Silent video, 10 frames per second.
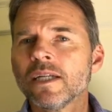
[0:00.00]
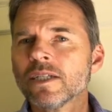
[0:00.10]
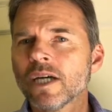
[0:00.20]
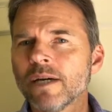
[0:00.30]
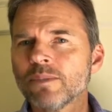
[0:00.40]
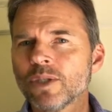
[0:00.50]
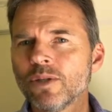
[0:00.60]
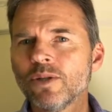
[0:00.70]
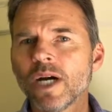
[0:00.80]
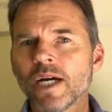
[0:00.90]
type
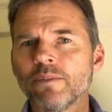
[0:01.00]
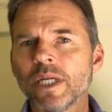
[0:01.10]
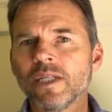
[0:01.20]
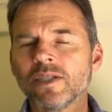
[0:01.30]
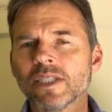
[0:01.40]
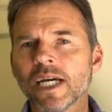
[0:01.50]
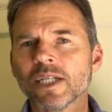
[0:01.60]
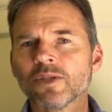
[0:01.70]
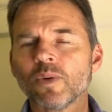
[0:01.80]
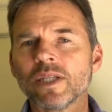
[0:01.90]
2 diabetes
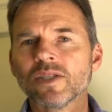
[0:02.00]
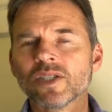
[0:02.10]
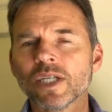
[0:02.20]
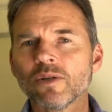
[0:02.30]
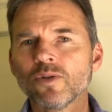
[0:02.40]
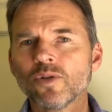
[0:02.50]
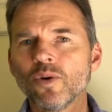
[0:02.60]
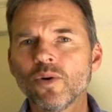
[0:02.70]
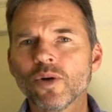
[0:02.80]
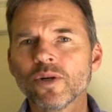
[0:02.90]
starts when the cell
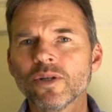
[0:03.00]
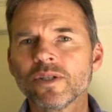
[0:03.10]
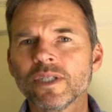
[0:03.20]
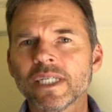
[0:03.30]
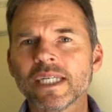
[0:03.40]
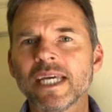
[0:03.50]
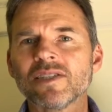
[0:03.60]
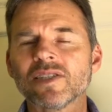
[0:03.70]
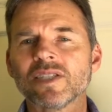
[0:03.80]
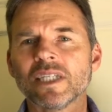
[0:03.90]
door
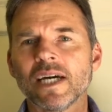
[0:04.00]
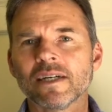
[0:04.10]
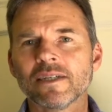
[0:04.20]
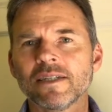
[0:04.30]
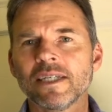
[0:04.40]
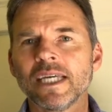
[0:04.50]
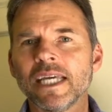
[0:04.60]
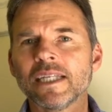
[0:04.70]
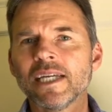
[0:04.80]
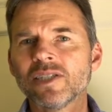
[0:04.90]
gets stuck.
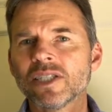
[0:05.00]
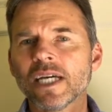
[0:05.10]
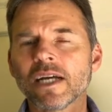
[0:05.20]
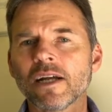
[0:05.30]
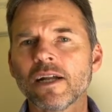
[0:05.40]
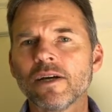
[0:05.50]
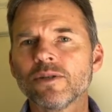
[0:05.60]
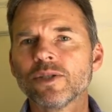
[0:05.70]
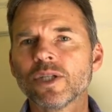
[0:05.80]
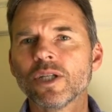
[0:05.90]
It gets stuck
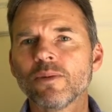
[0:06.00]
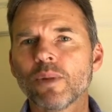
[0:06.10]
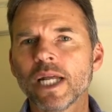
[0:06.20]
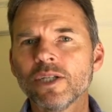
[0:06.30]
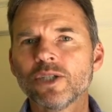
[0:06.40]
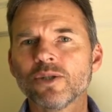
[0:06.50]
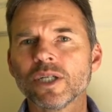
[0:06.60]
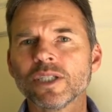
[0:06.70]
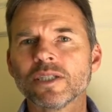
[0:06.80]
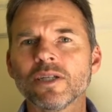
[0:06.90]
closed so that the blood
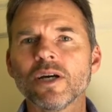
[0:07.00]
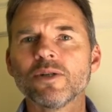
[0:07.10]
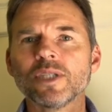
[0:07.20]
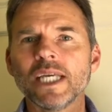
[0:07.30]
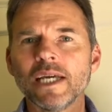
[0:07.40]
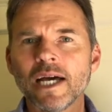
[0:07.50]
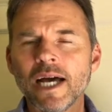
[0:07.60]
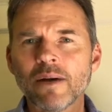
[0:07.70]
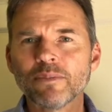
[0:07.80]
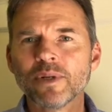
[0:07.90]
sugar goes
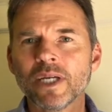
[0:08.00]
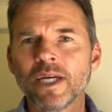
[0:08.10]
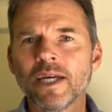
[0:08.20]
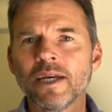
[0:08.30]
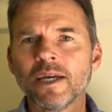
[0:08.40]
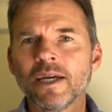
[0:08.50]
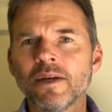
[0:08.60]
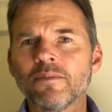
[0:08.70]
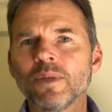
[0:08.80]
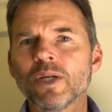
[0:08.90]
up
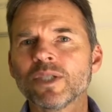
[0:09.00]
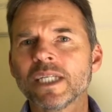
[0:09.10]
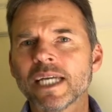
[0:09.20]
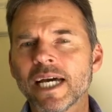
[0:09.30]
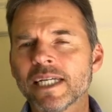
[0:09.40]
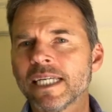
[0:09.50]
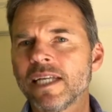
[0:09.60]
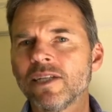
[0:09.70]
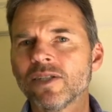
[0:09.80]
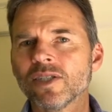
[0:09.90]
because it can't
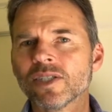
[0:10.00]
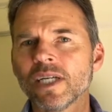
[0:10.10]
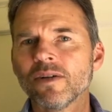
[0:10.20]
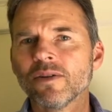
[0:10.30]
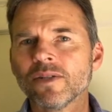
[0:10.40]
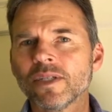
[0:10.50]
get into the cell.